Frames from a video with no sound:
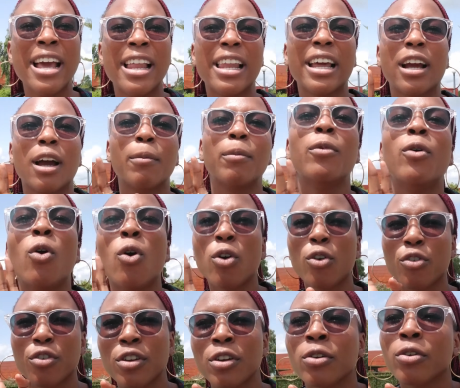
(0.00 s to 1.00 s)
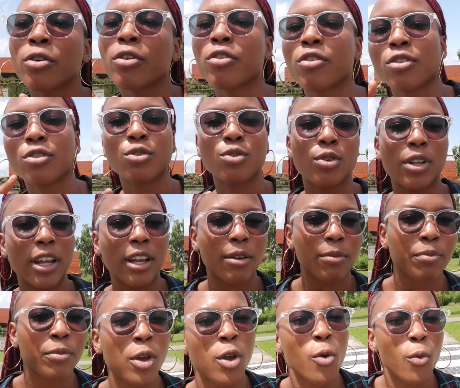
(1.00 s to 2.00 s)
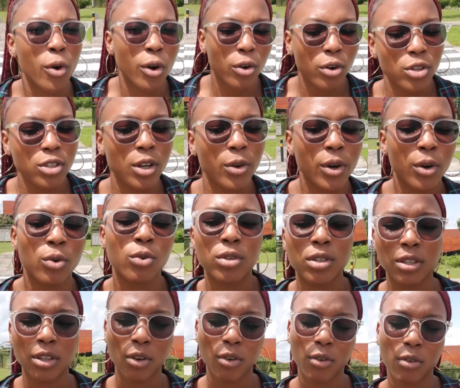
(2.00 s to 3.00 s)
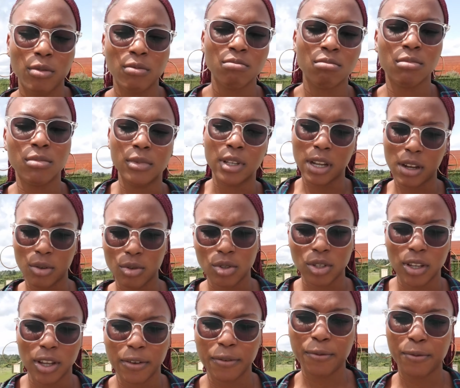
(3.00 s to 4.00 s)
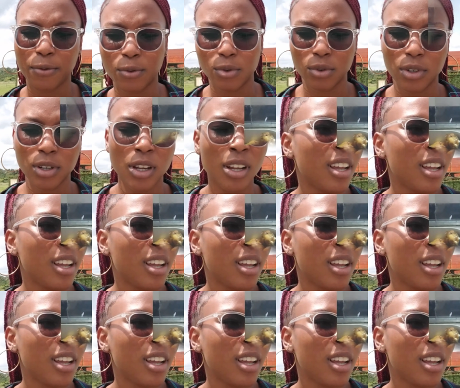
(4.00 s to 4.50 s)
Like I'm hungry. So like we're going to our hostel now to get food.